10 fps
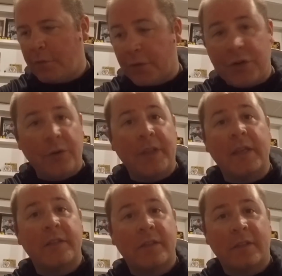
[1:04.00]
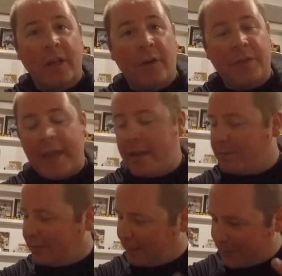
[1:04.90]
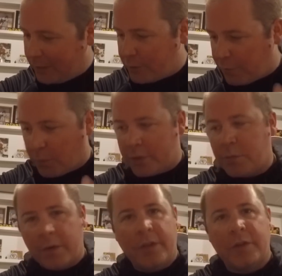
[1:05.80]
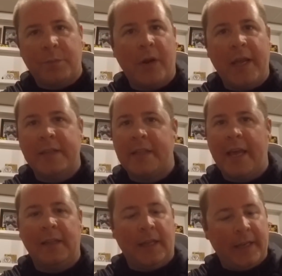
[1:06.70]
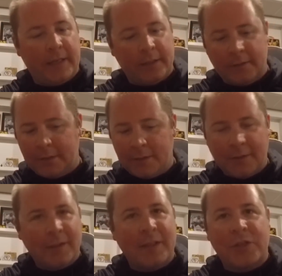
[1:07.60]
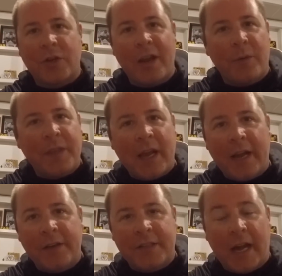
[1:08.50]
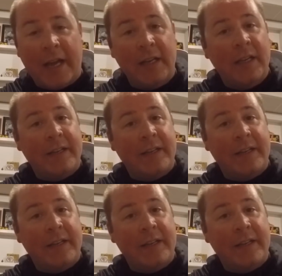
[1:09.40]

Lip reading: For doing this. You know, I'm telling you, Ford's one of those brands that, like, they strike when the iron's hot.